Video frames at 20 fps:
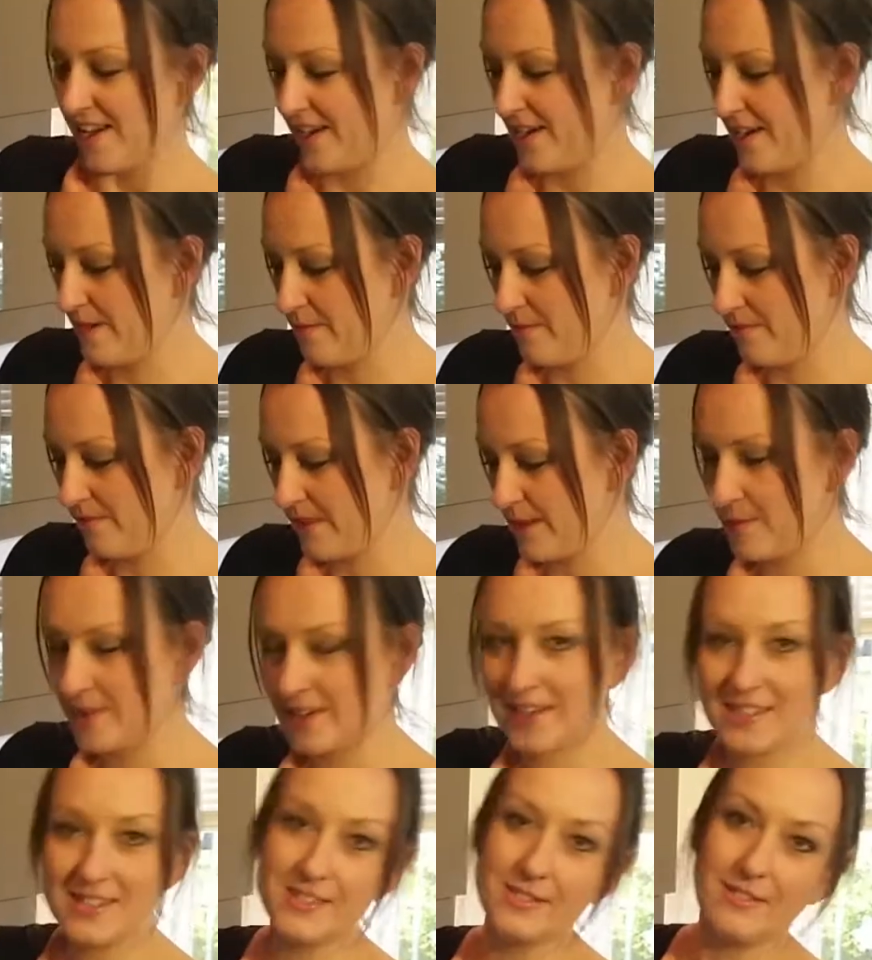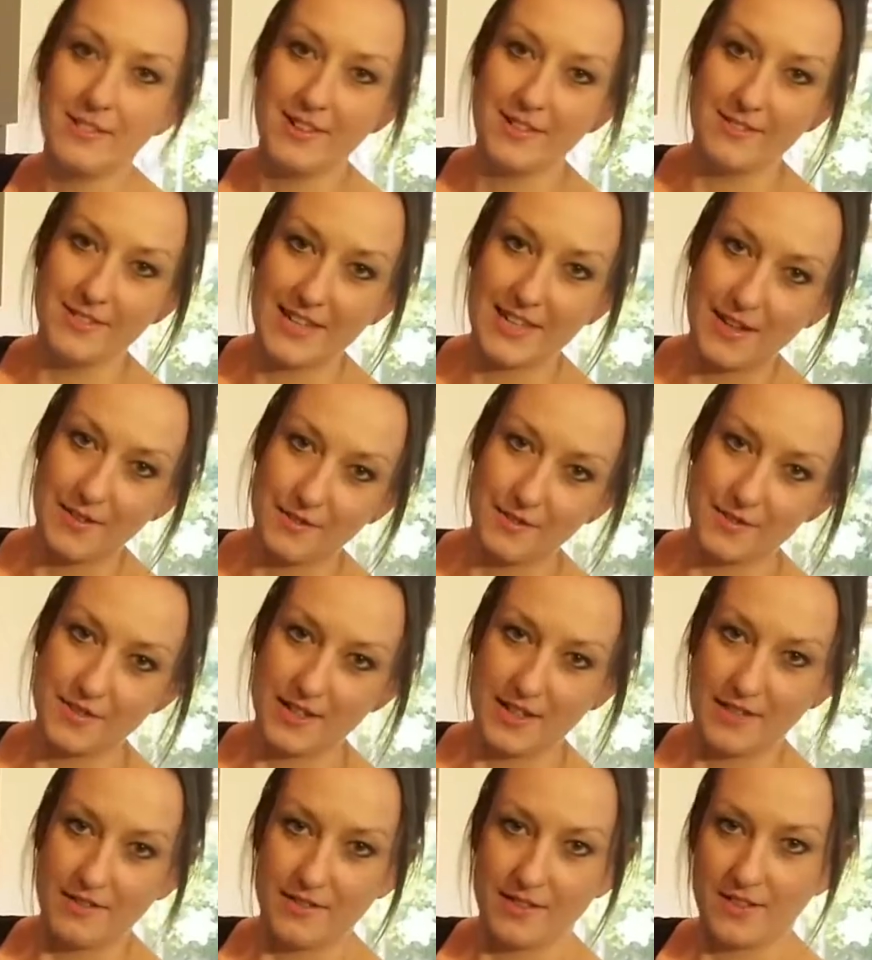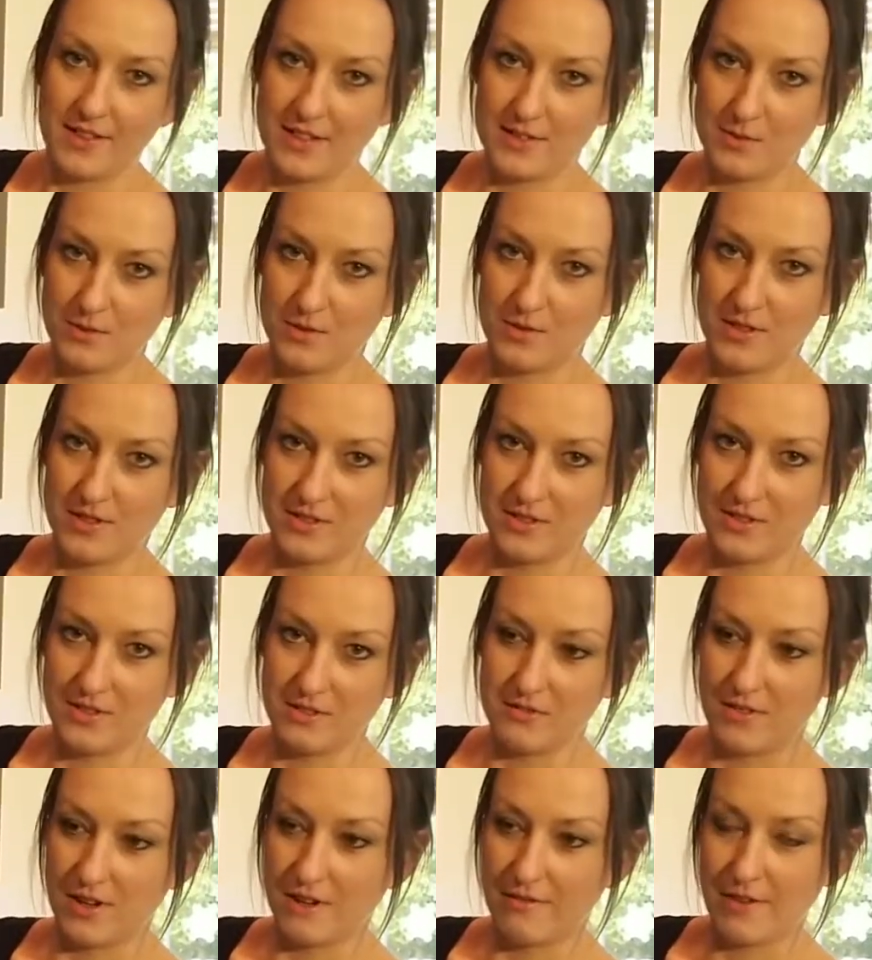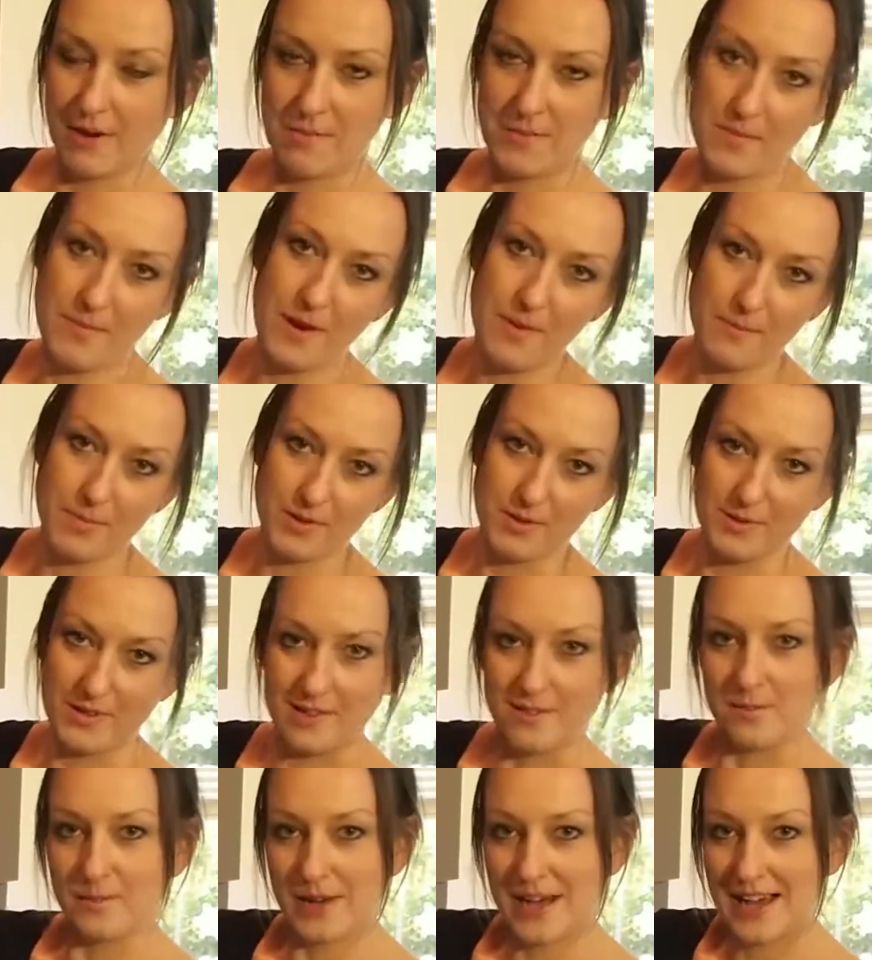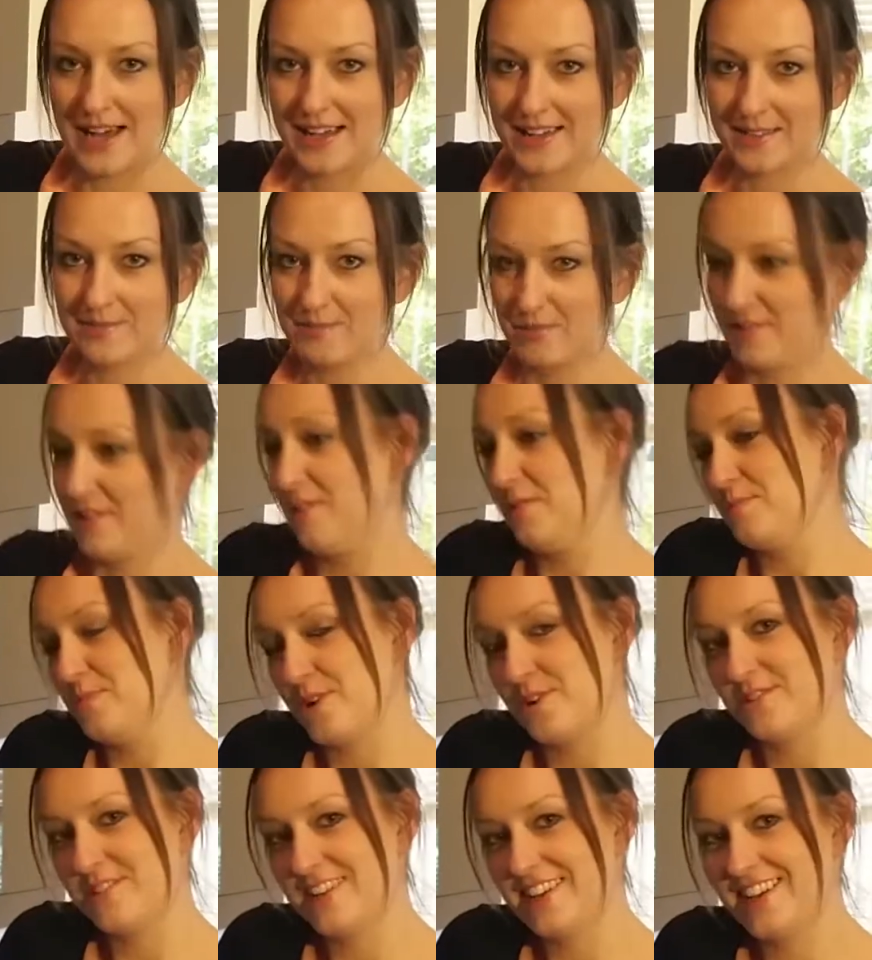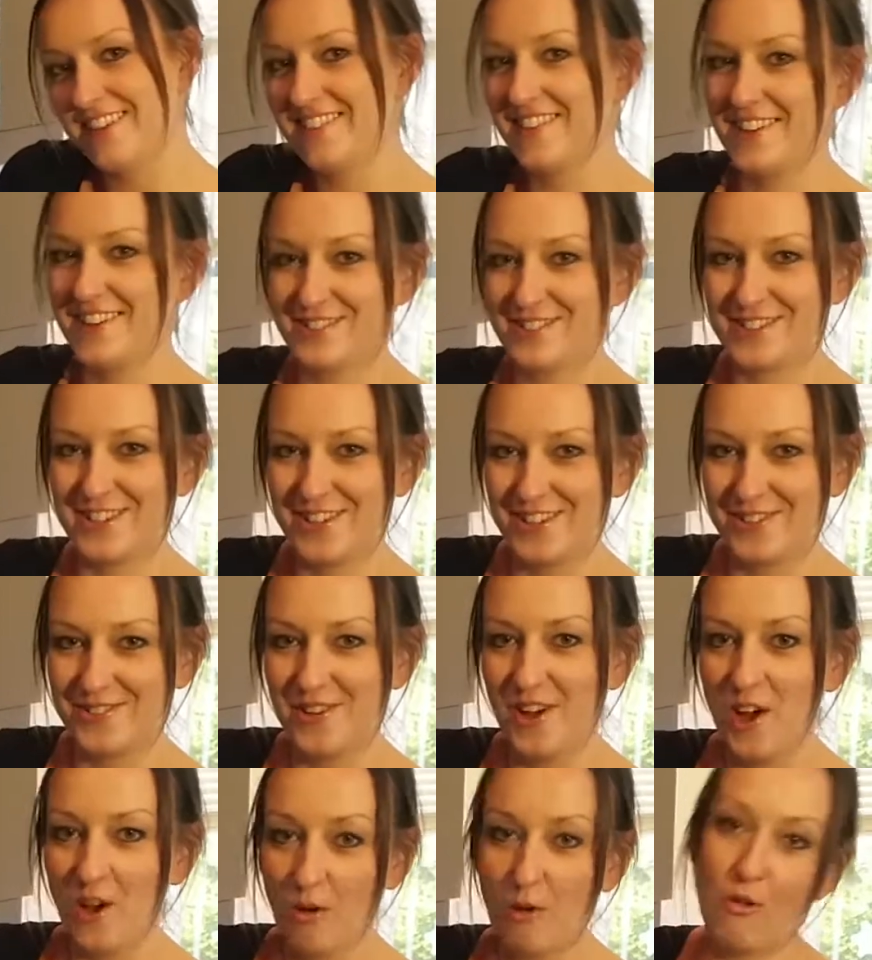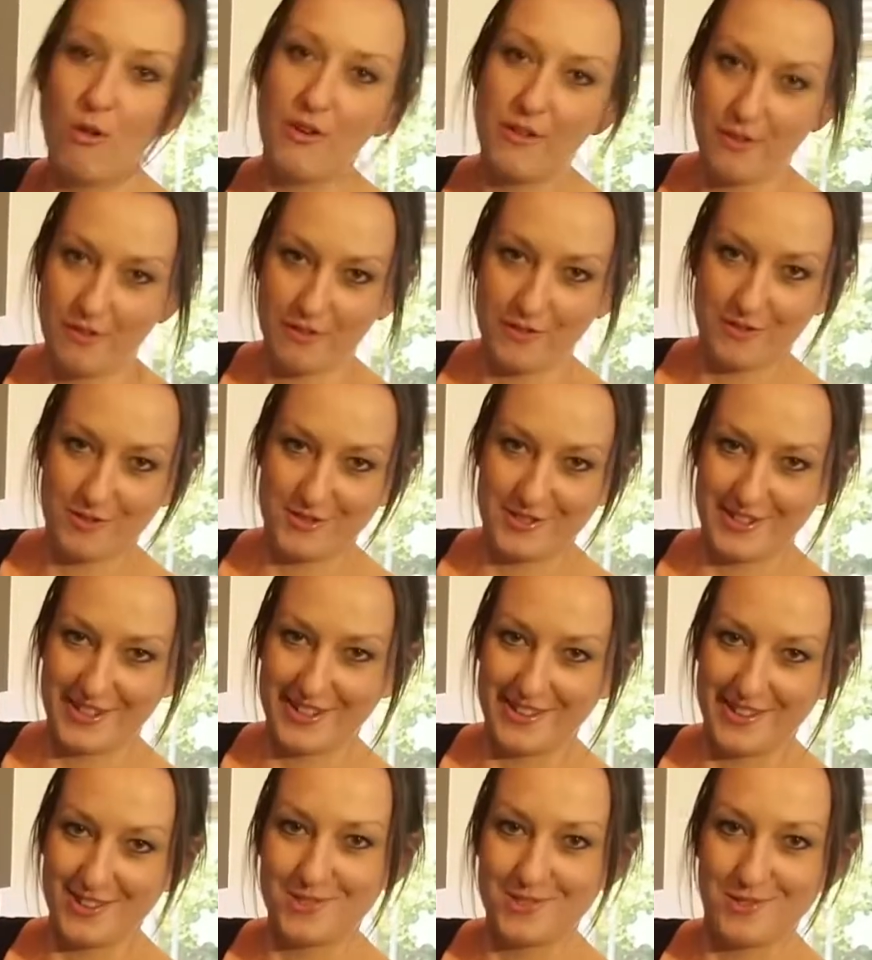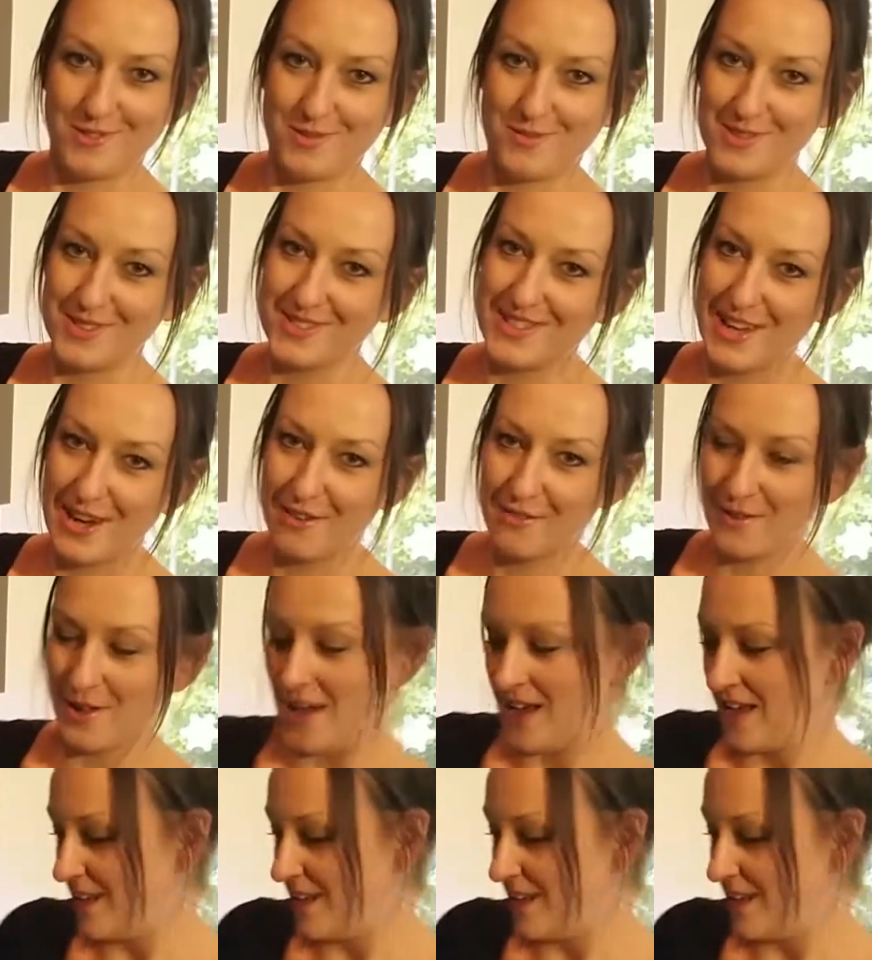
Um, they do a little gift if you guys wanted to uh, wrap them up, put them in a little bag, put a little bow in it, nice and cute, or of course you can enjoy them yourself.